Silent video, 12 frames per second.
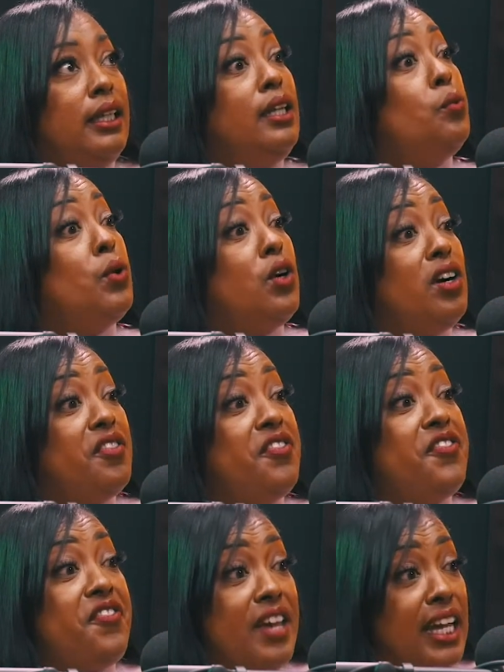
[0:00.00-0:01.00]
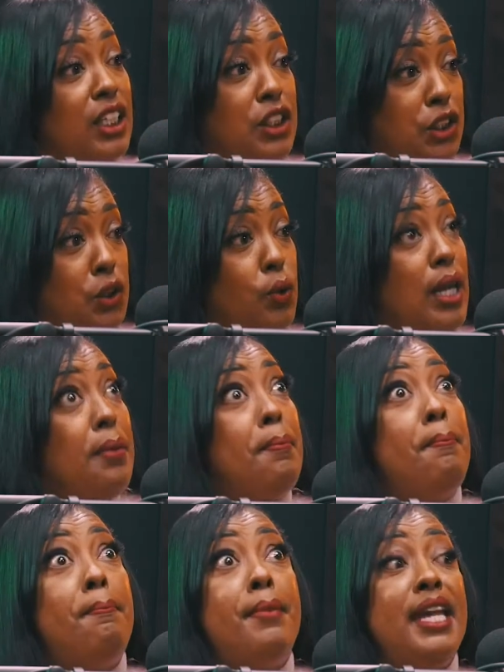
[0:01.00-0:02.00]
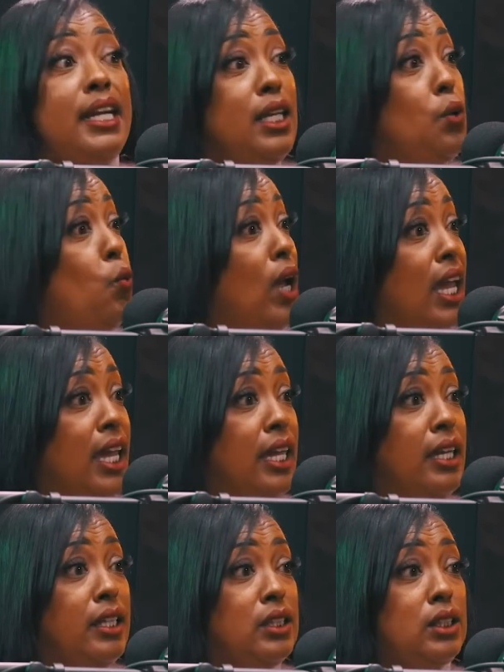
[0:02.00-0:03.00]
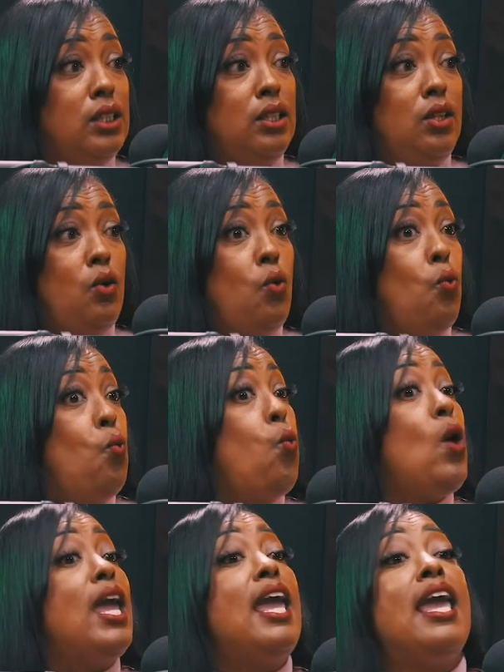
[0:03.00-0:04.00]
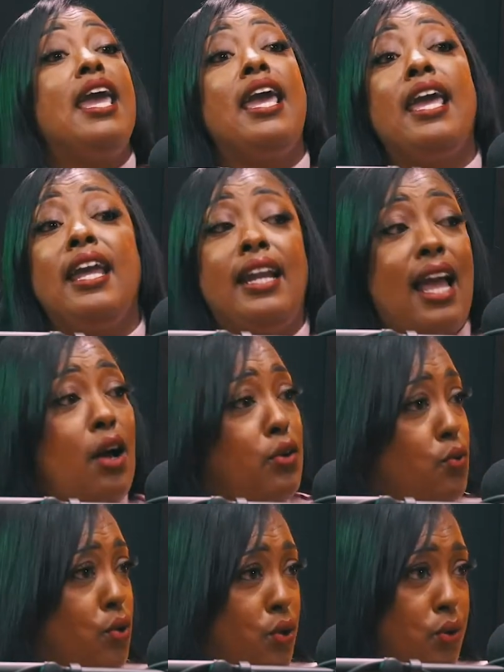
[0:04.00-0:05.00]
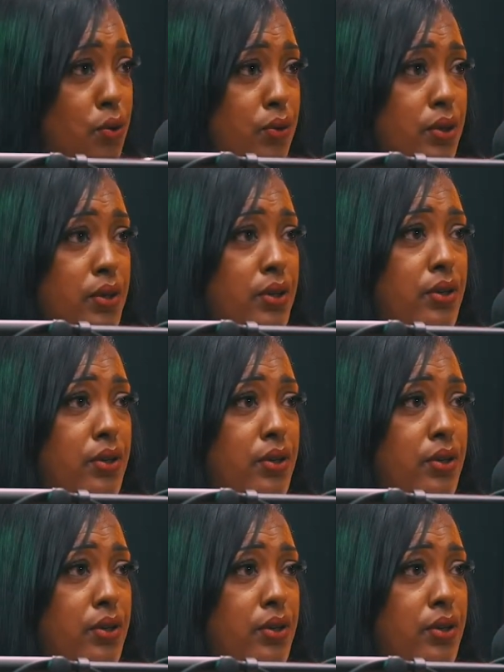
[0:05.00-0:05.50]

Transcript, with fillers: it will affect you in many ways way down the road.